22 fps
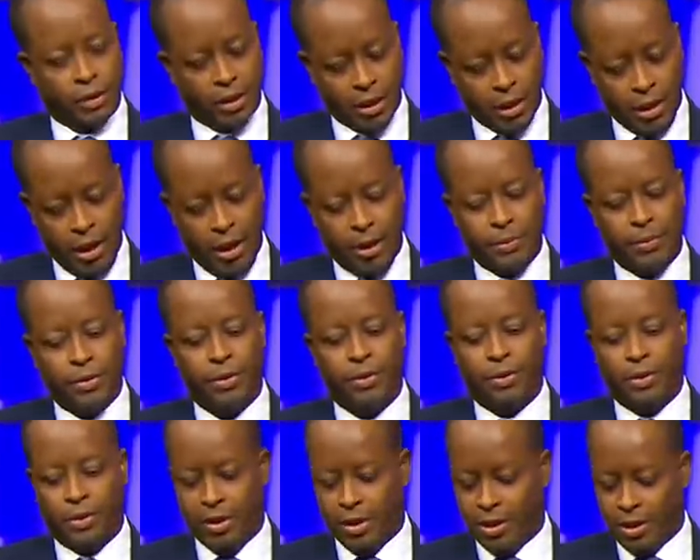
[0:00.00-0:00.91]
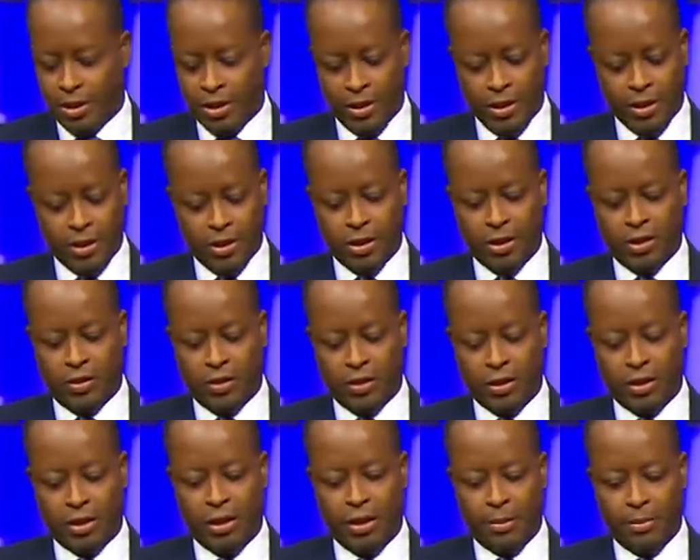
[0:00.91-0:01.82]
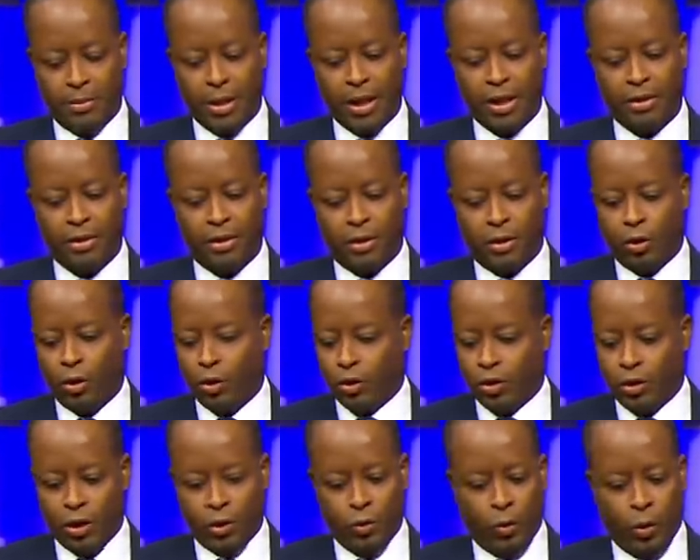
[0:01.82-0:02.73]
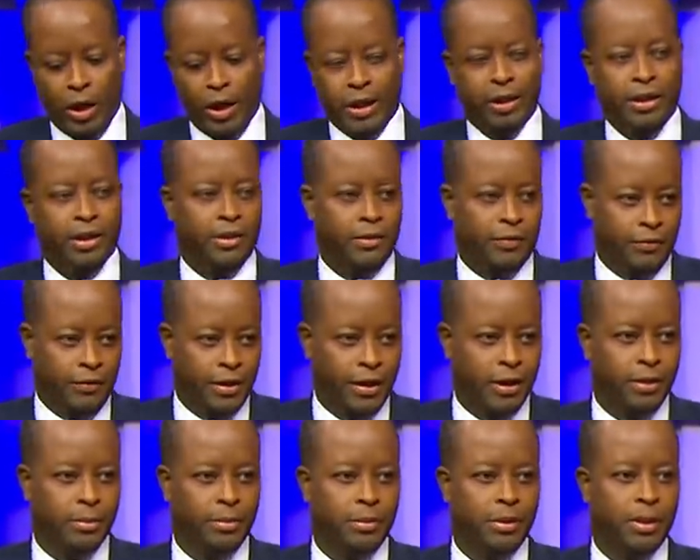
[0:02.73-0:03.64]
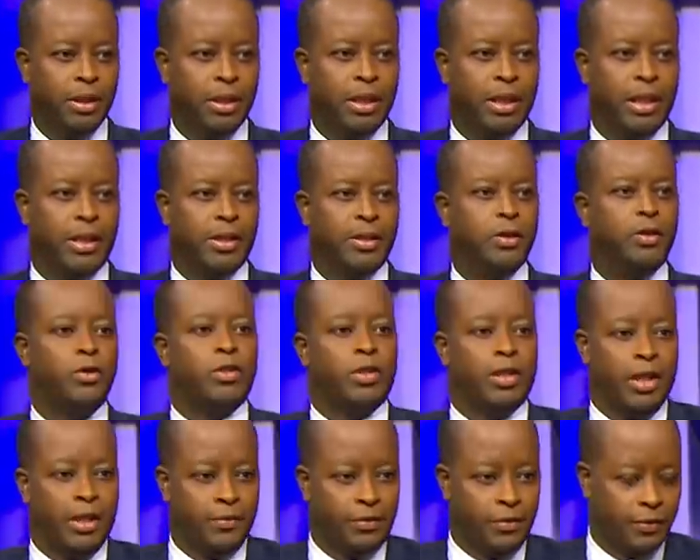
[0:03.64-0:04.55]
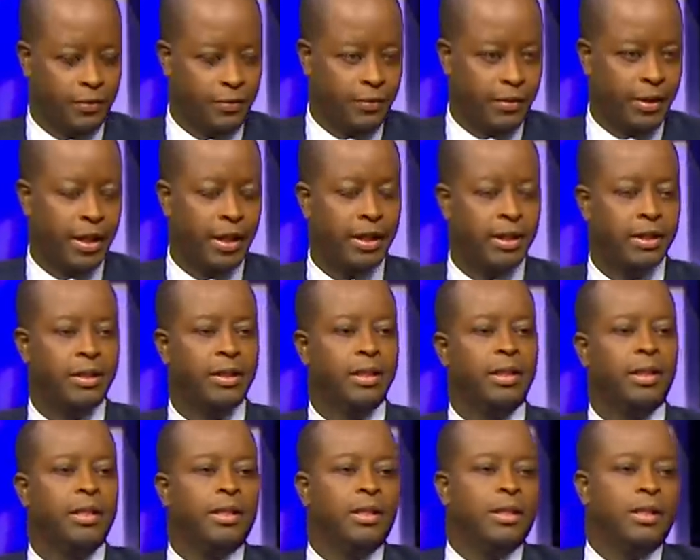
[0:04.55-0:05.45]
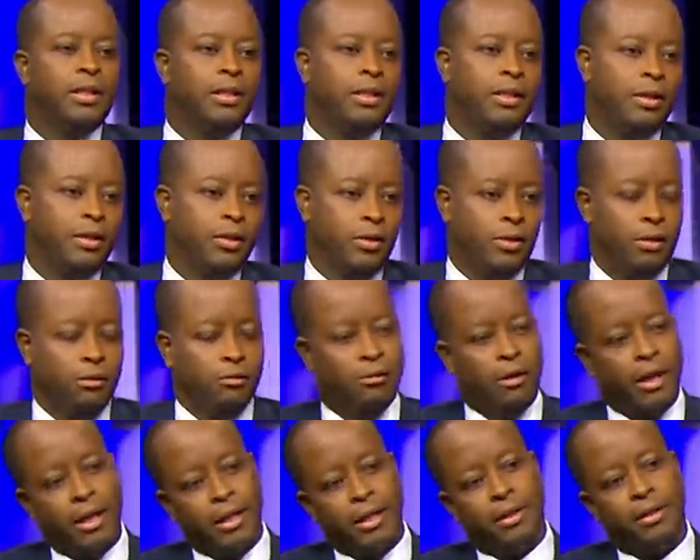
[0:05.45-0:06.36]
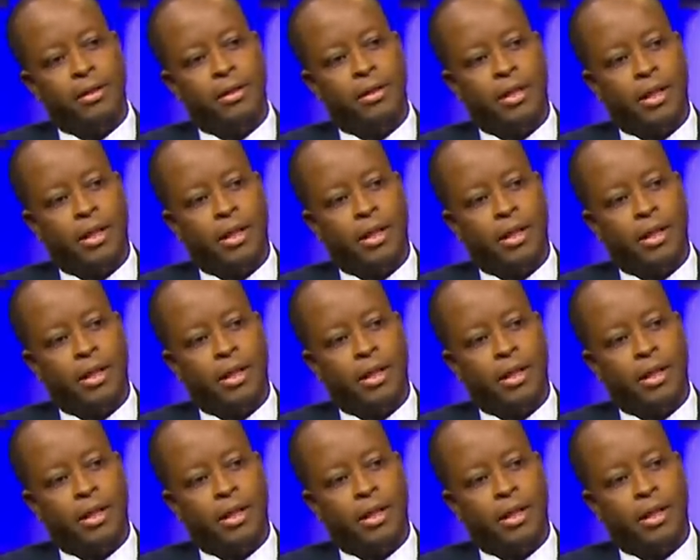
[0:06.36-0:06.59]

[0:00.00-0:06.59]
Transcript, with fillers: Yeah, absolutely. There's certainly a path to cure. It's not widely available, and you still have to find you know, the right